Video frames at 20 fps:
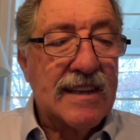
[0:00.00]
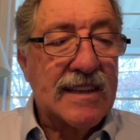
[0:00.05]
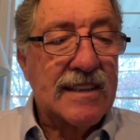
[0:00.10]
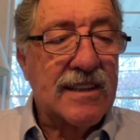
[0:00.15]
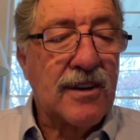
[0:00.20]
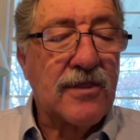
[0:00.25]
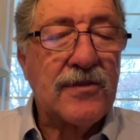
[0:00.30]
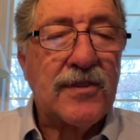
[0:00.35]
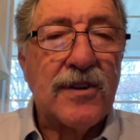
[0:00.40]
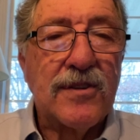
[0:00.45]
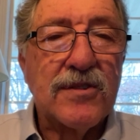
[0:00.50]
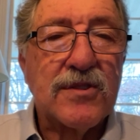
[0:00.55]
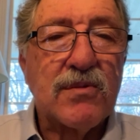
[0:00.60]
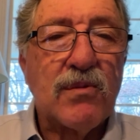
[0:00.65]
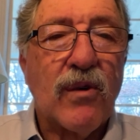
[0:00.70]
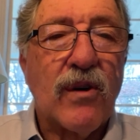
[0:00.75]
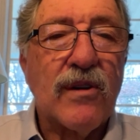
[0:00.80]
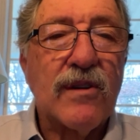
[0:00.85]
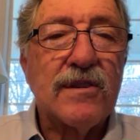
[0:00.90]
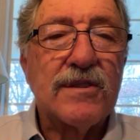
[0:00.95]
Don't those
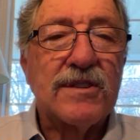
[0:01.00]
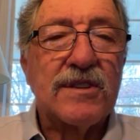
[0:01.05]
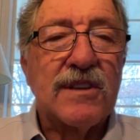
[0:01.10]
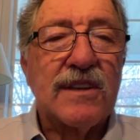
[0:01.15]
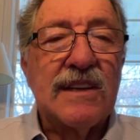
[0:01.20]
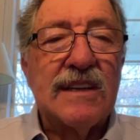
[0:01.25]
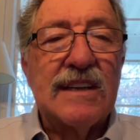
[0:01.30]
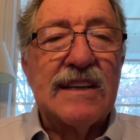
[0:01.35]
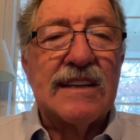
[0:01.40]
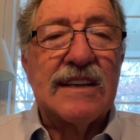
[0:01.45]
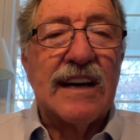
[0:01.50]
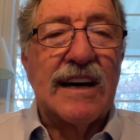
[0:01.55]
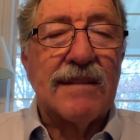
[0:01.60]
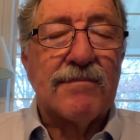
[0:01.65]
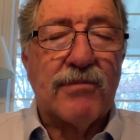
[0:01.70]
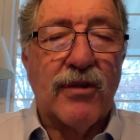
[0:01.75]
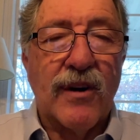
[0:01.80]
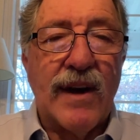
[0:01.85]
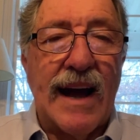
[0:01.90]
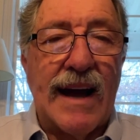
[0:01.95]
words
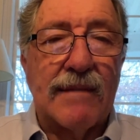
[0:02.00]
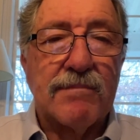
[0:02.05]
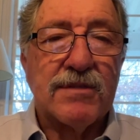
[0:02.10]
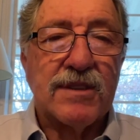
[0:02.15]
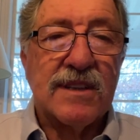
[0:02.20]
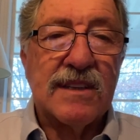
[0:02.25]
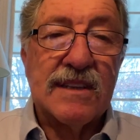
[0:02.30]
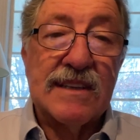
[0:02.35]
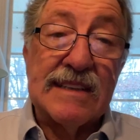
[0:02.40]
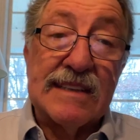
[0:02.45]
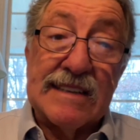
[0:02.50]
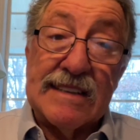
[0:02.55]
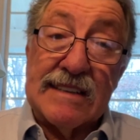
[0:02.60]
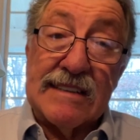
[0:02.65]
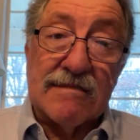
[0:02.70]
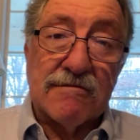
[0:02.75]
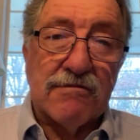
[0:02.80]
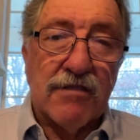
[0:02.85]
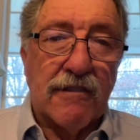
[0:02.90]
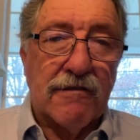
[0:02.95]
perhaps
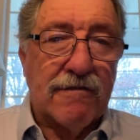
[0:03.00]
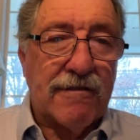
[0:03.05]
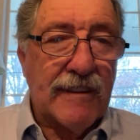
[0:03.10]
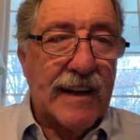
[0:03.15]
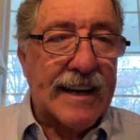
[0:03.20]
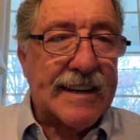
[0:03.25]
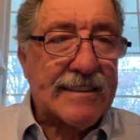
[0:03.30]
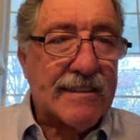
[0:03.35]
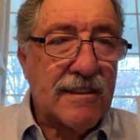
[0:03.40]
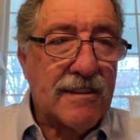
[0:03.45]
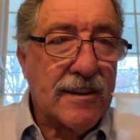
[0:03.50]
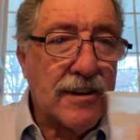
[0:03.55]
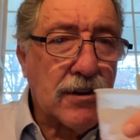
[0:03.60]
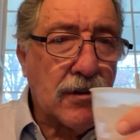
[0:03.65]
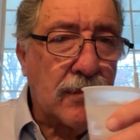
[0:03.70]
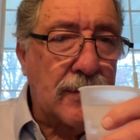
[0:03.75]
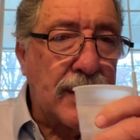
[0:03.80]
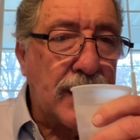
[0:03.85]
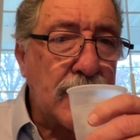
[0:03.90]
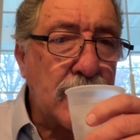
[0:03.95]
reflect a little
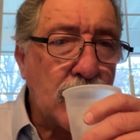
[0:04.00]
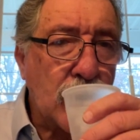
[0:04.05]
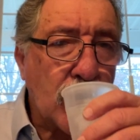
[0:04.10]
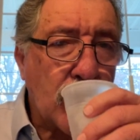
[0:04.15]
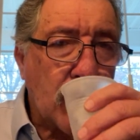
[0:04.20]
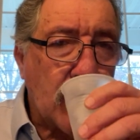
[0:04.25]
bit